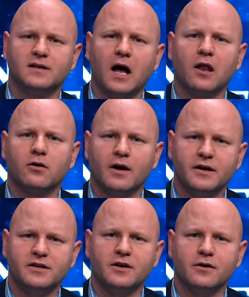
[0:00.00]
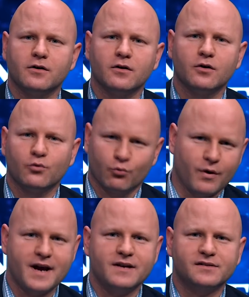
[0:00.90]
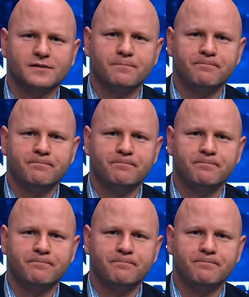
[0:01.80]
dollars a year raise.